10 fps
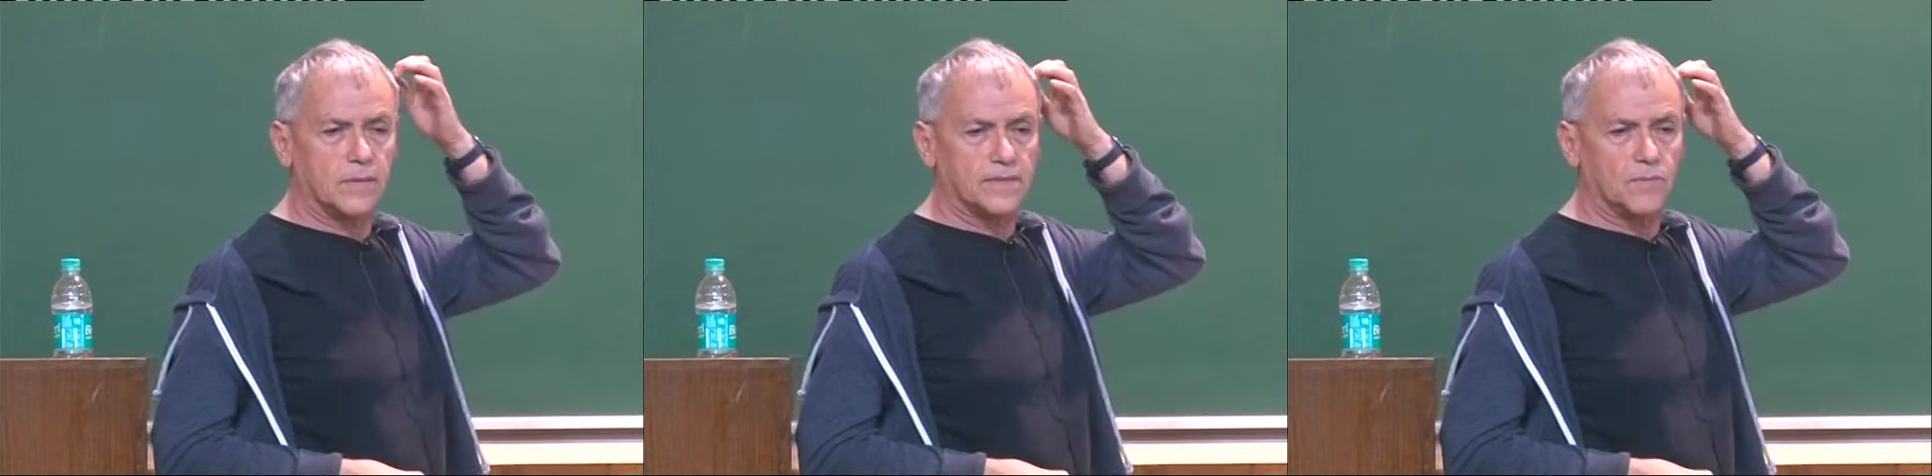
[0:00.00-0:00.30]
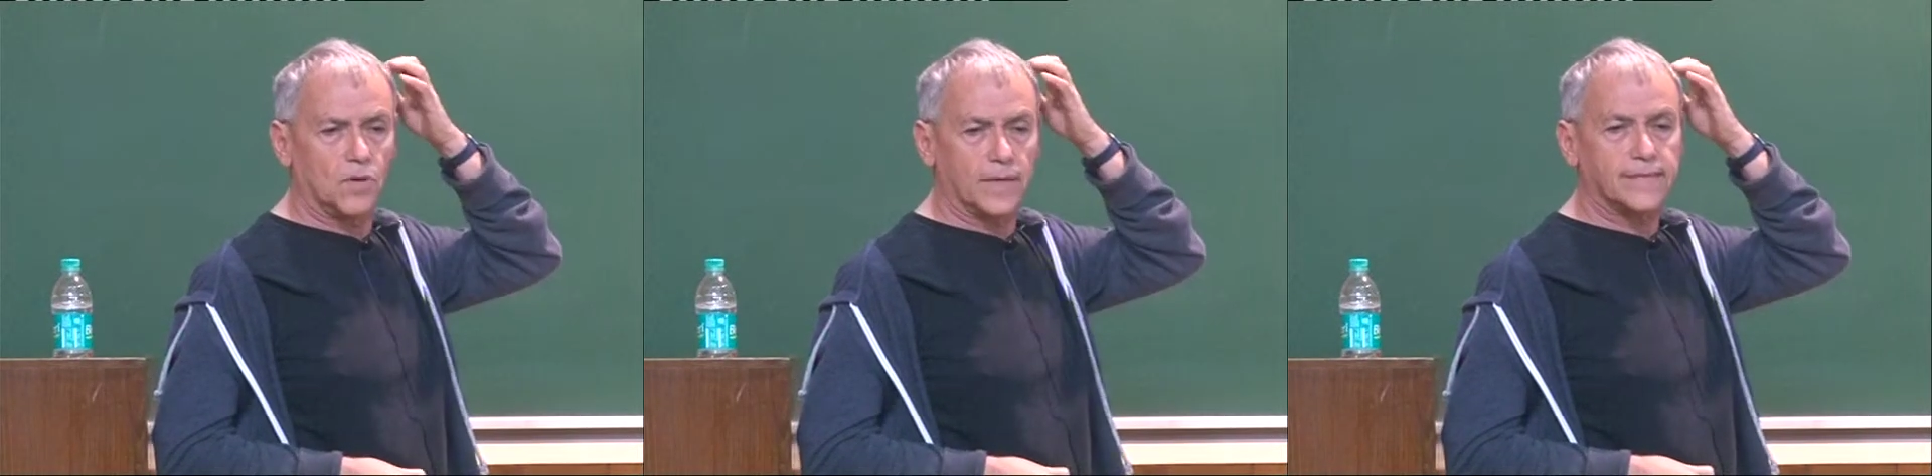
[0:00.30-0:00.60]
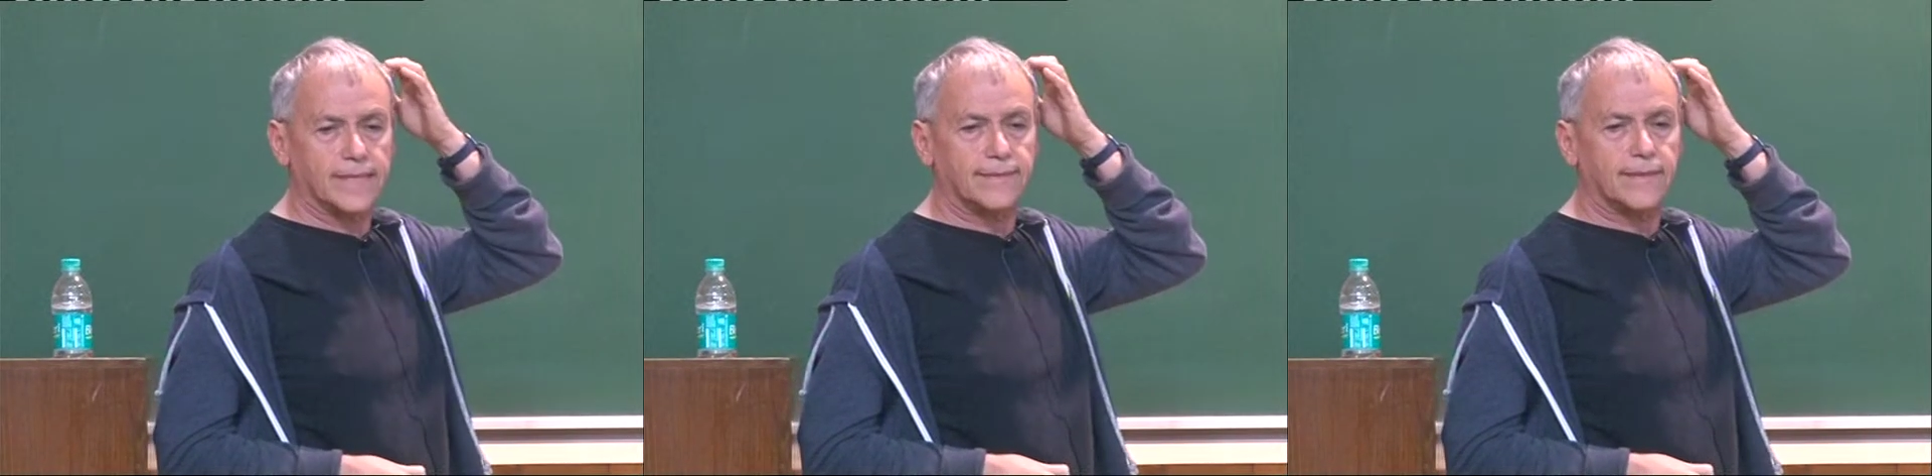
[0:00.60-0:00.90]
was more or
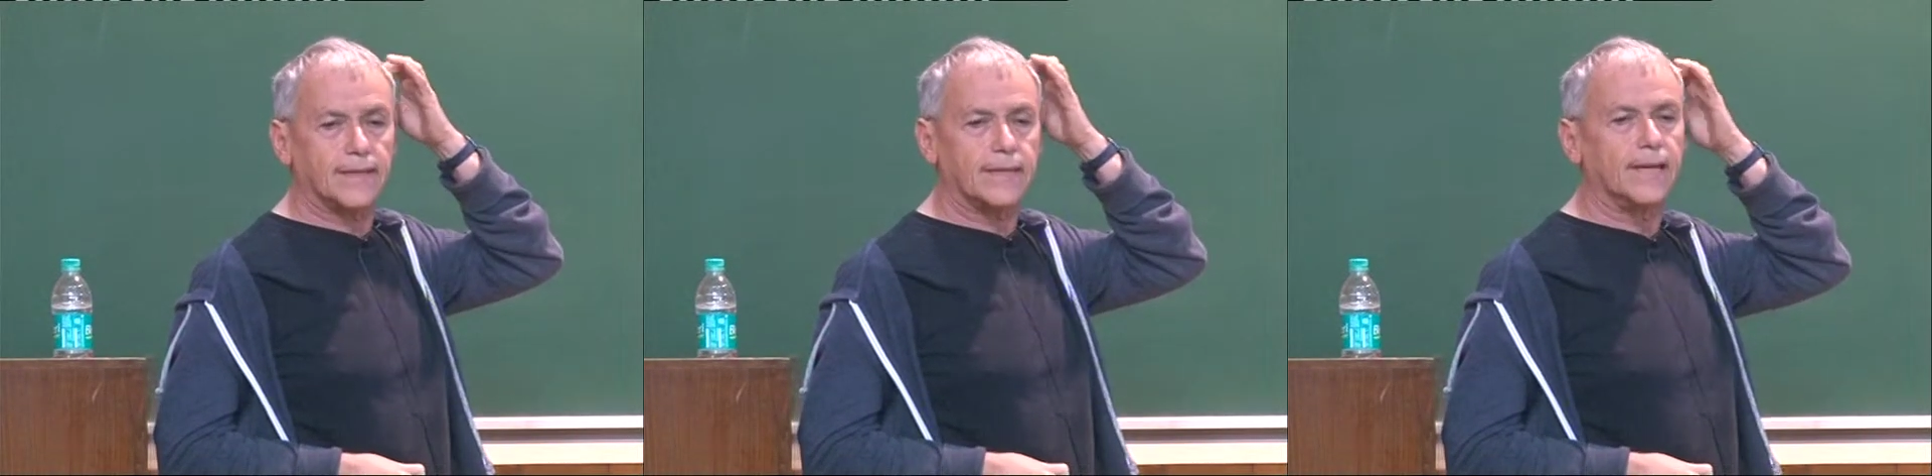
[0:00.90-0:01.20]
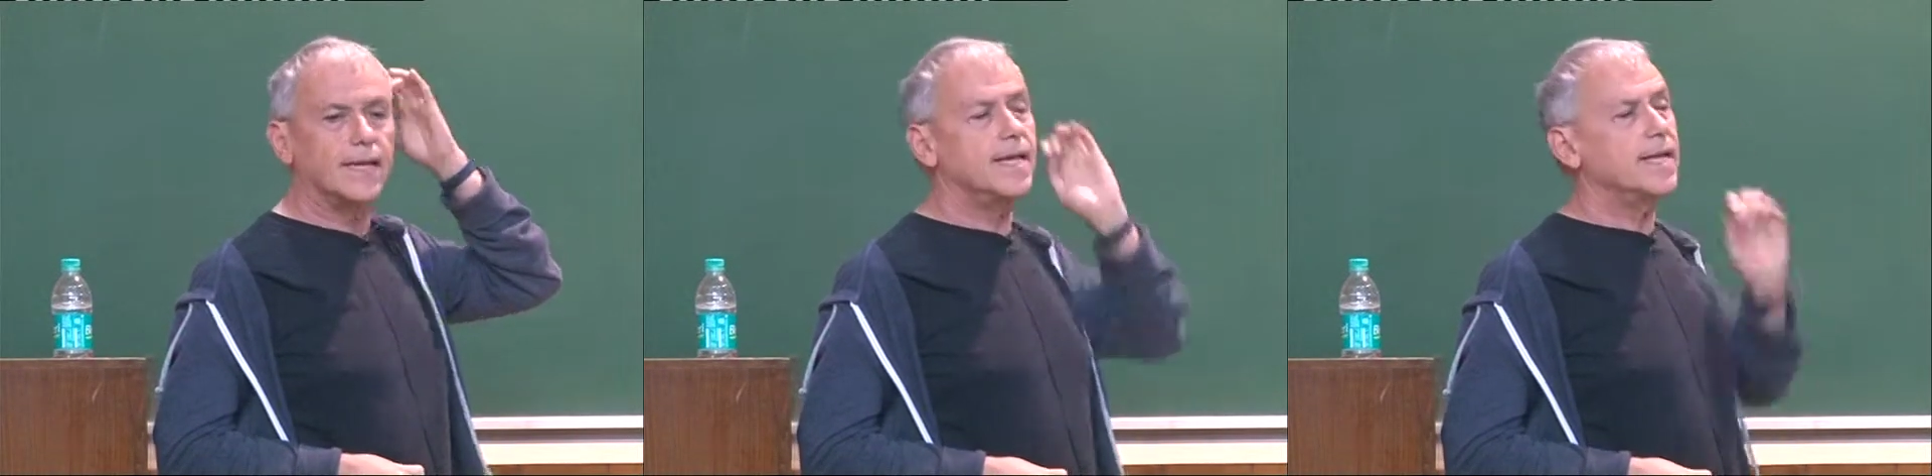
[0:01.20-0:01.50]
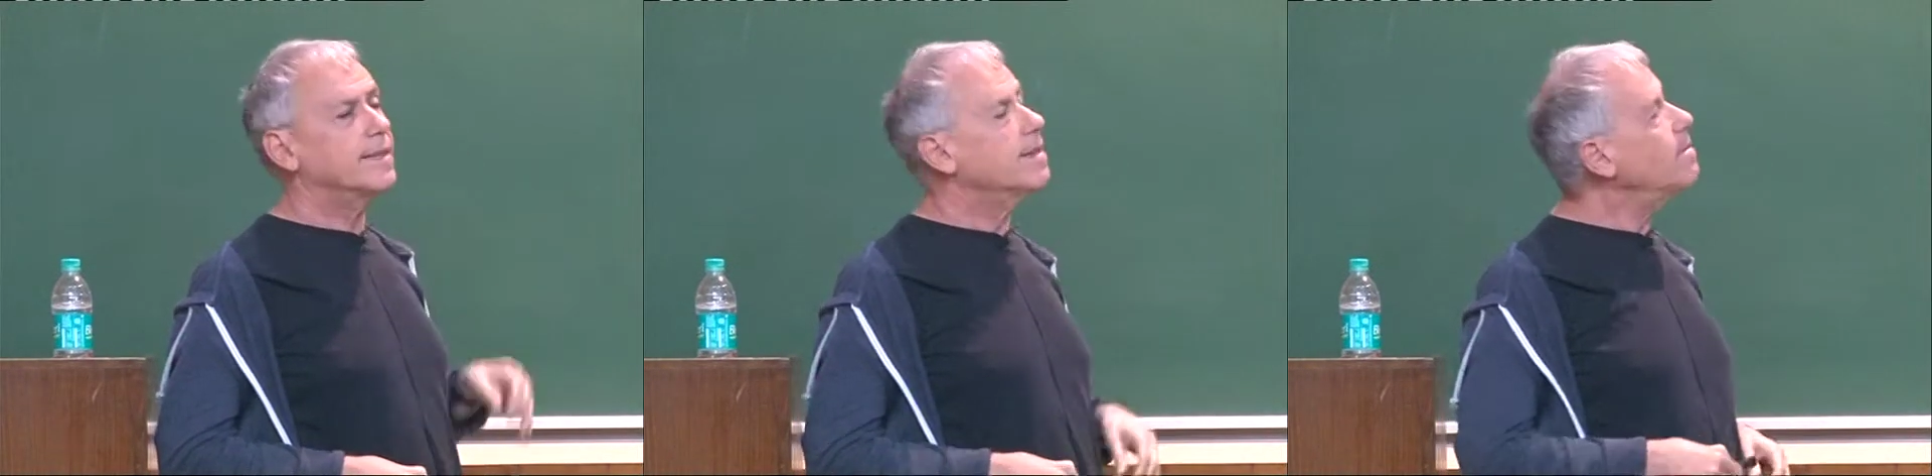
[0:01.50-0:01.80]
less a tie.
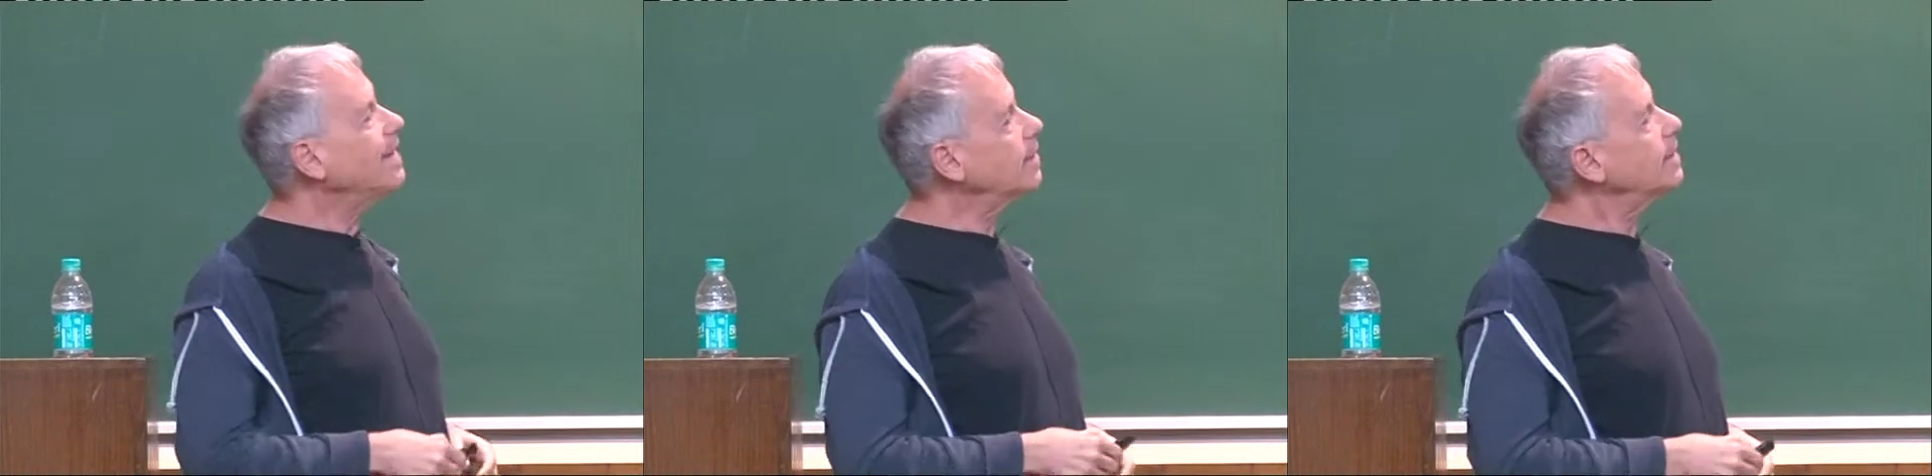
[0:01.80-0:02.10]
The main